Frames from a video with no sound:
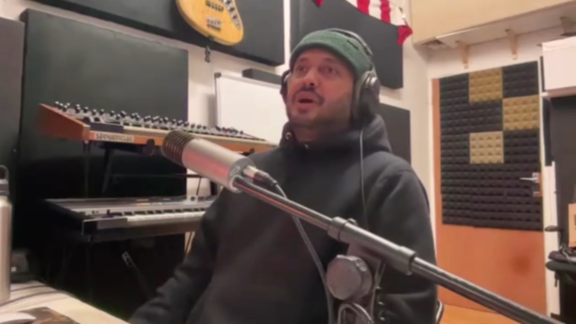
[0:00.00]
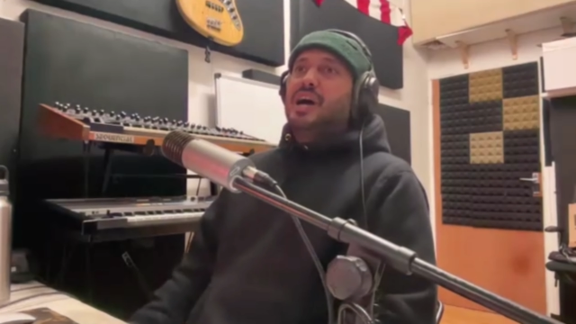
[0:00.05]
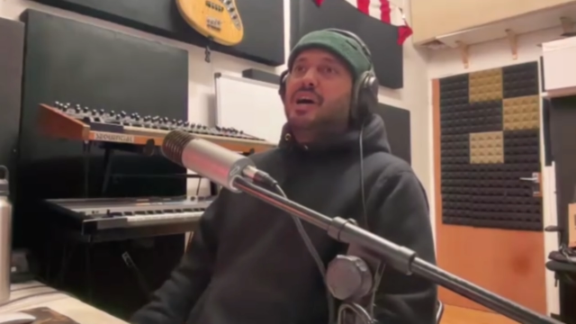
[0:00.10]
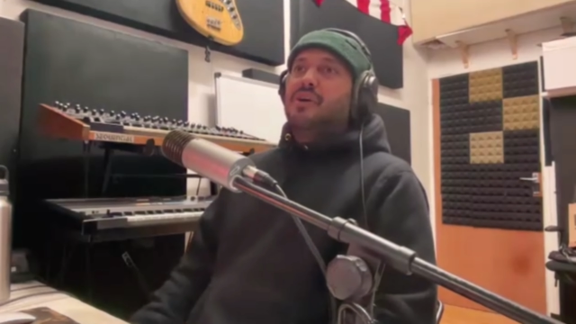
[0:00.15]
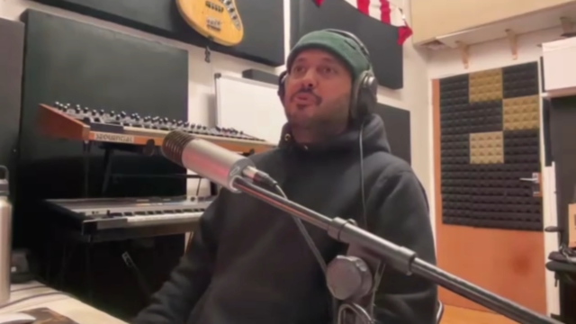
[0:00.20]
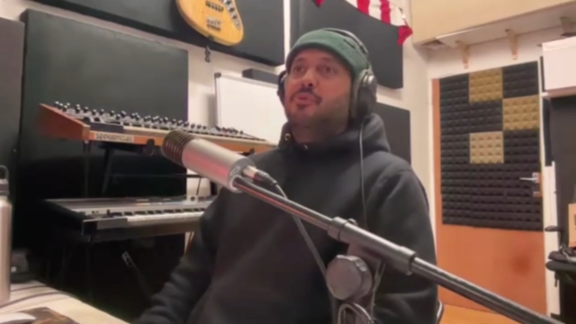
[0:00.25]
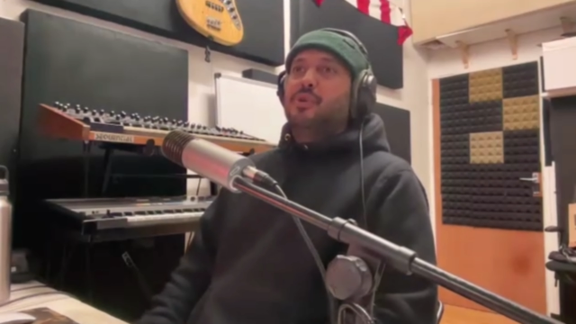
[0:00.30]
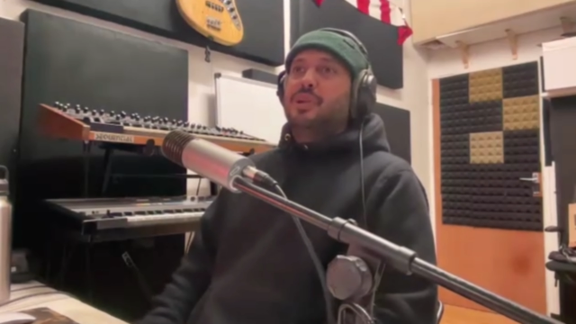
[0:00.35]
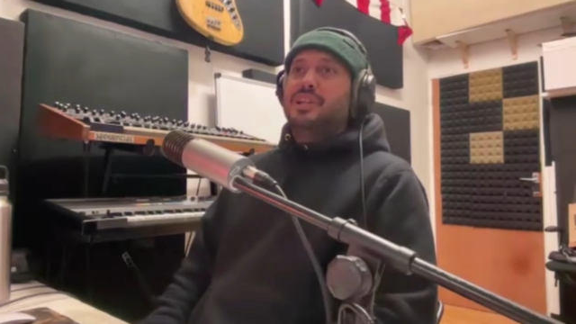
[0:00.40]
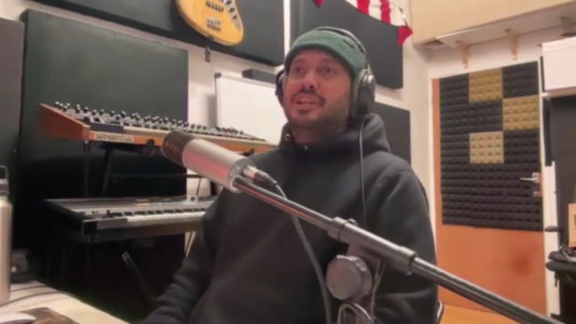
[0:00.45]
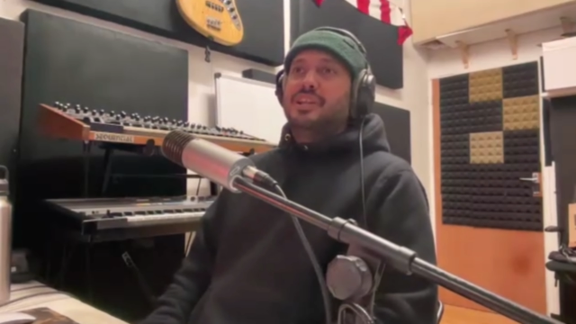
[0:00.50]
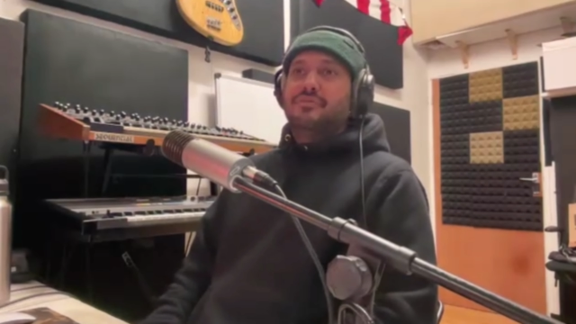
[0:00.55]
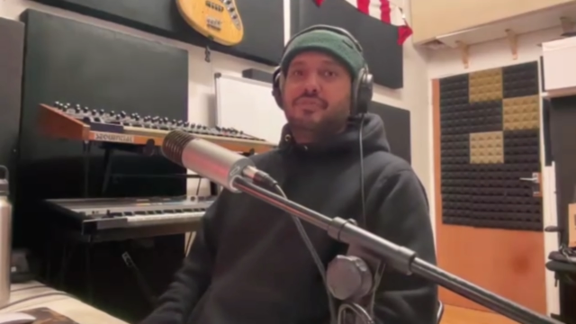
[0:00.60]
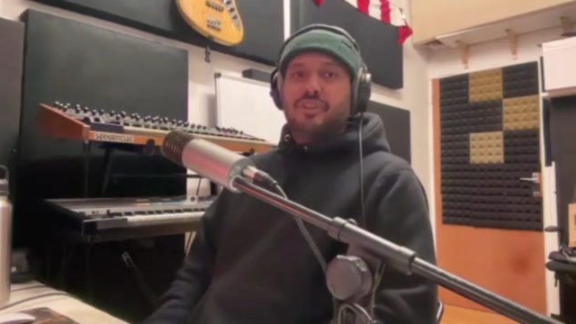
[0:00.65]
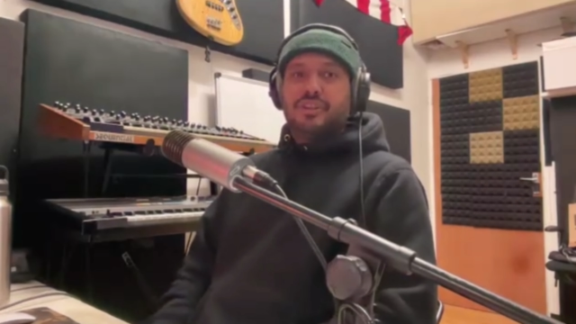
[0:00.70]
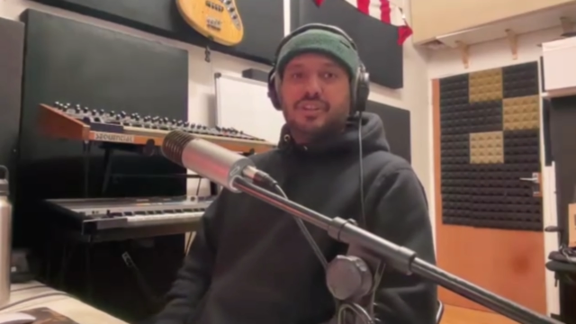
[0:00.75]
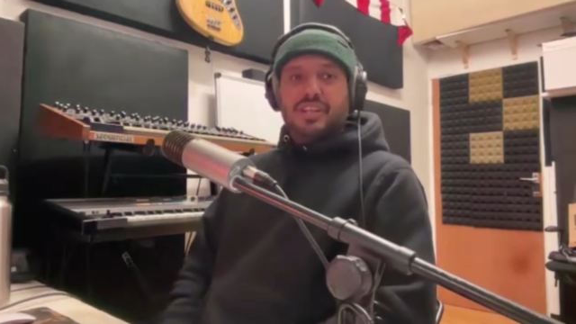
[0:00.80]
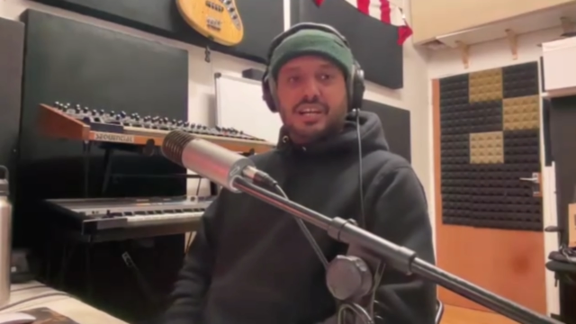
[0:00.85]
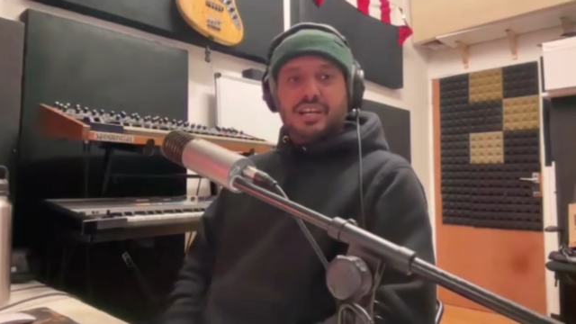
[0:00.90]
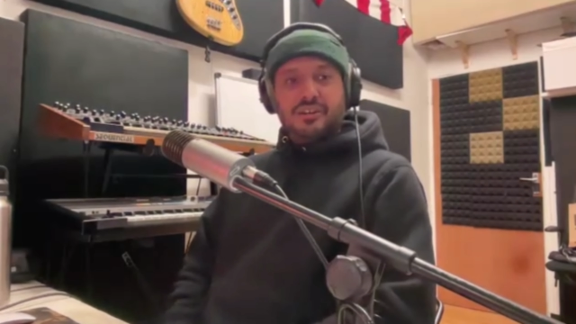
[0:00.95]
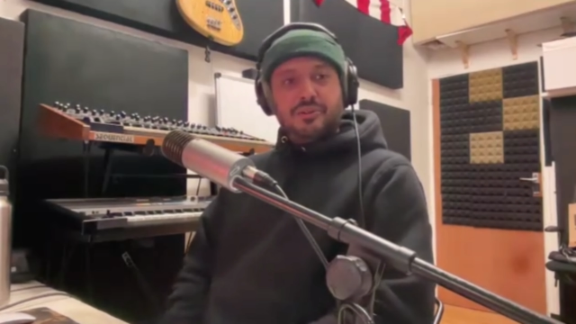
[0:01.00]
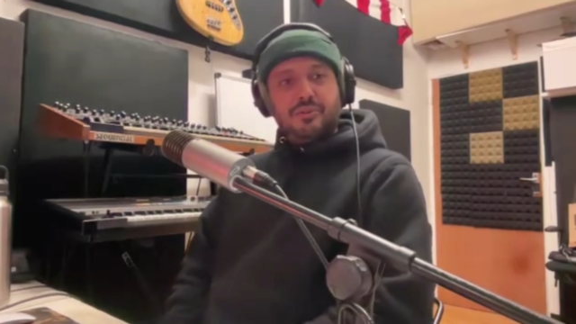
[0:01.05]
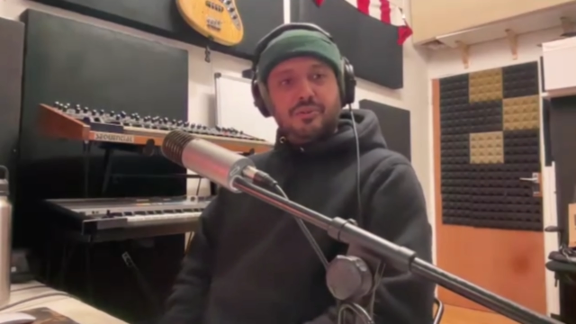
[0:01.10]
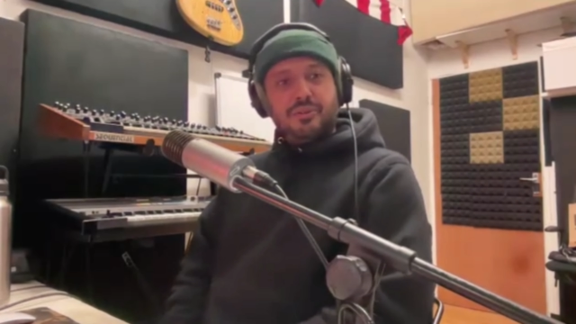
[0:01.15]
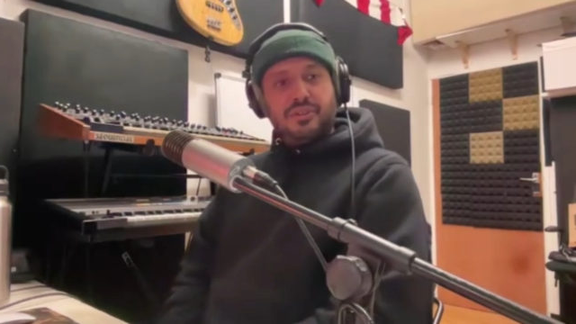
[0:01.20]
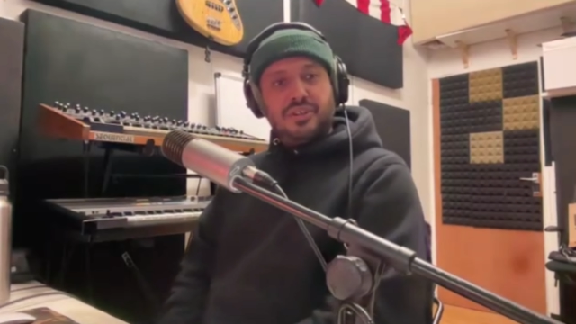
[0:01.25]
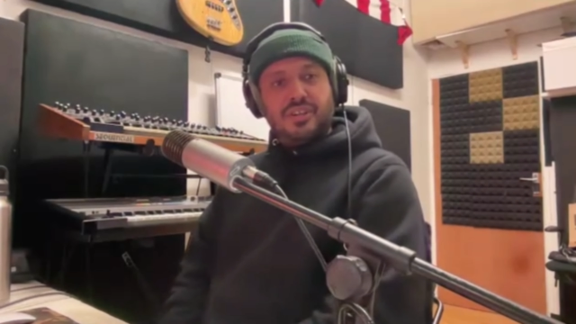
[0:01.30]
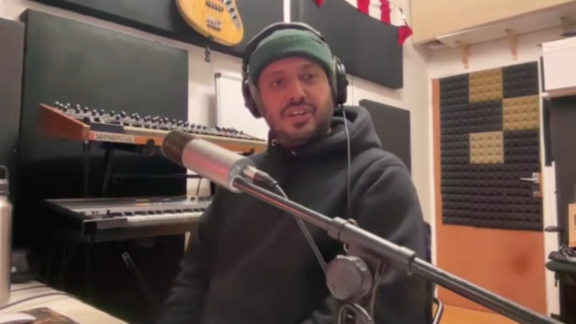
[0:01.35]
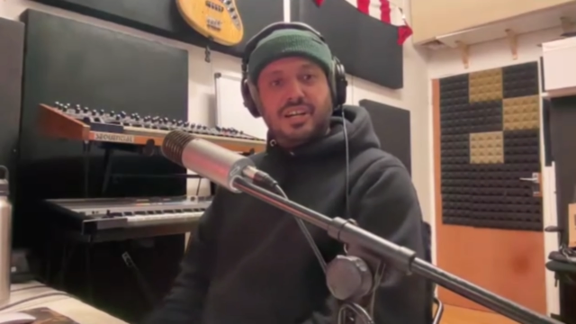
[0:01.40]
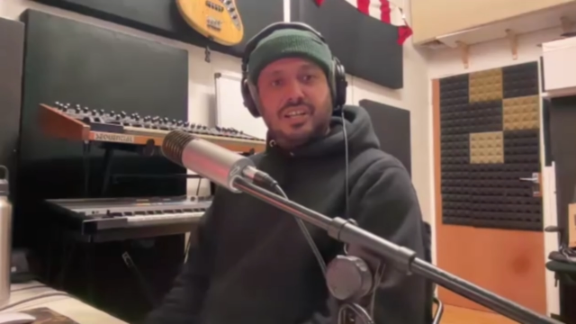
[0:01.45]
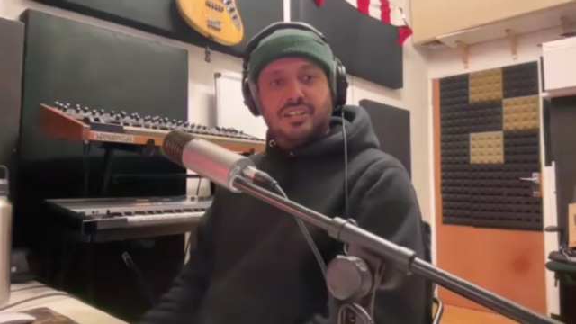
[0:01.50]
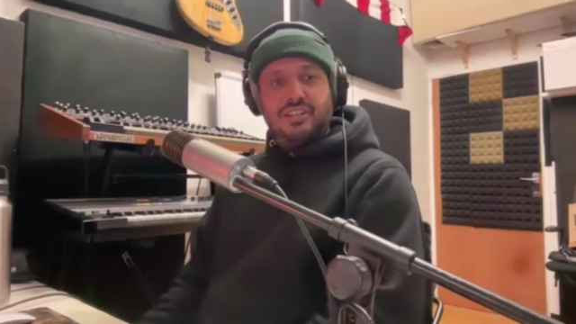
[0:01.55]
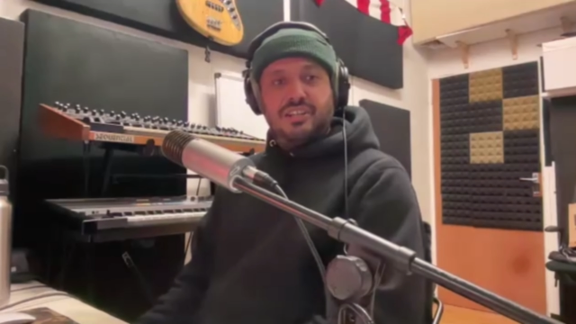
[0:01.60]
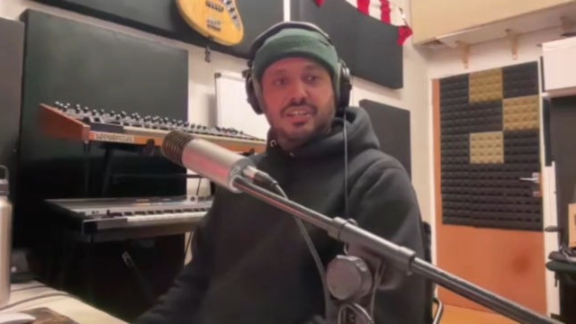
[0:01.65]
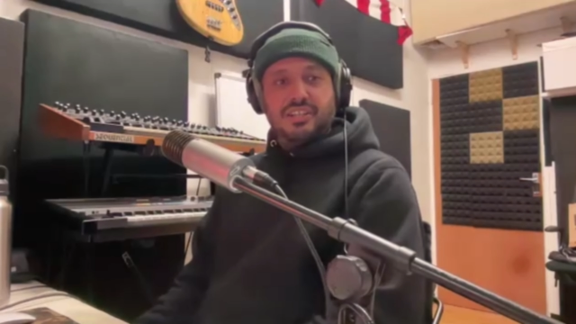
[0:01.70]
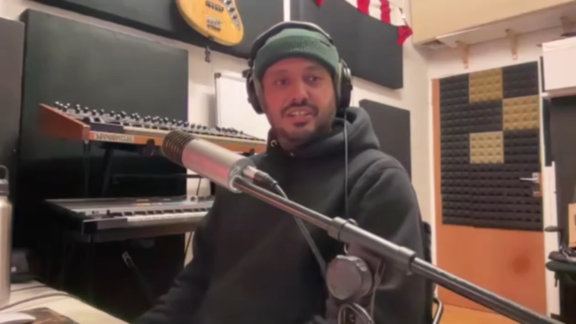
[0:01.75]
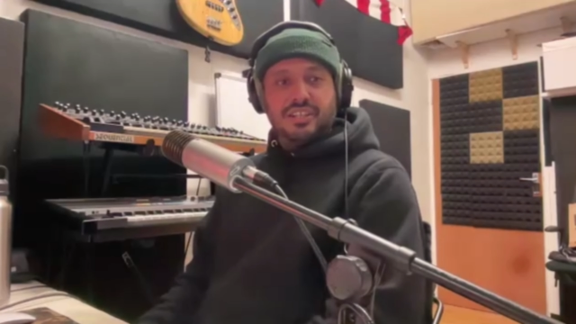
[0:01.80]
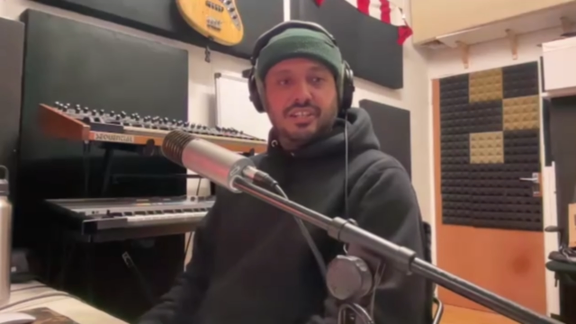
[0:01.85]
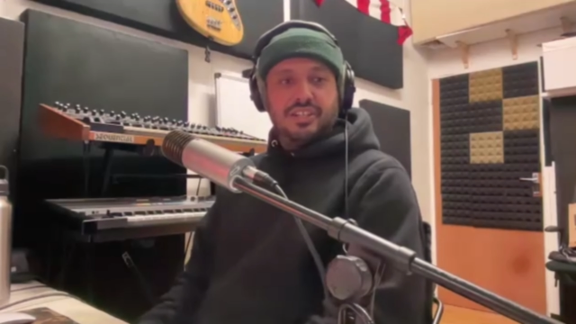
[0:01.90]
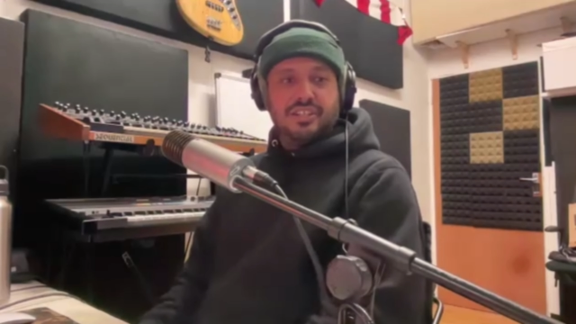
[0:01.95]
we're living now, and
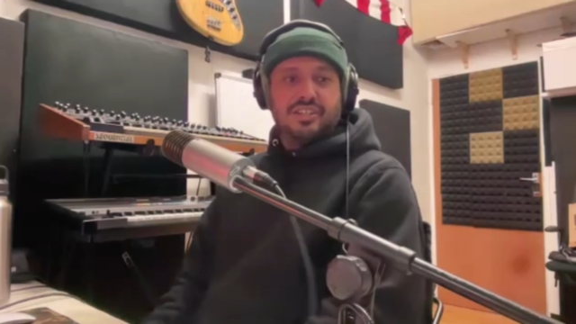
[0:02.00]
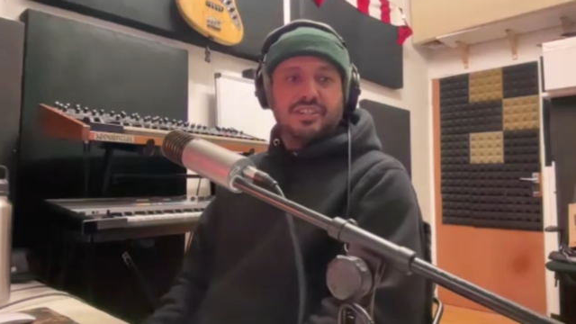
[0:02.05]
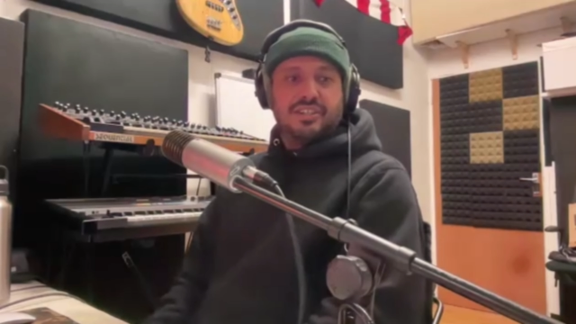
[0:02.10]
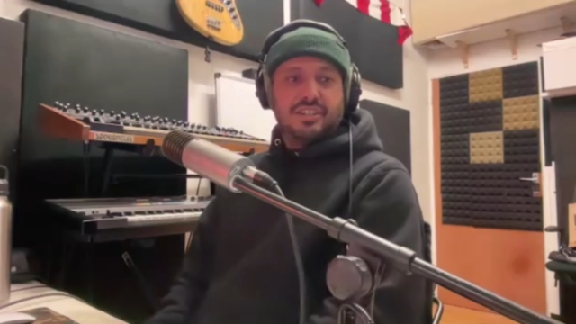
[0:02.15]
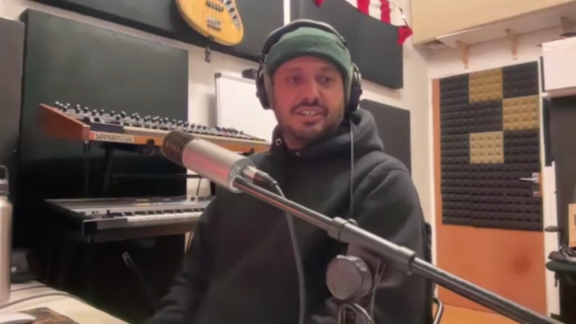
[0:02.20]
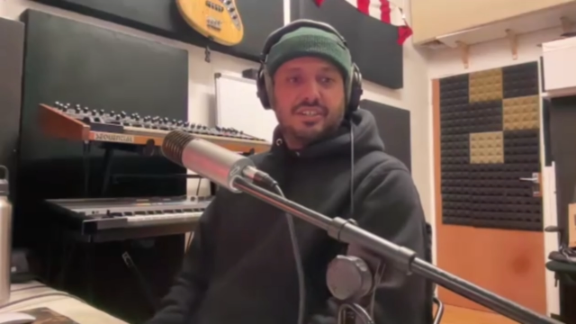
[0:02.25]
like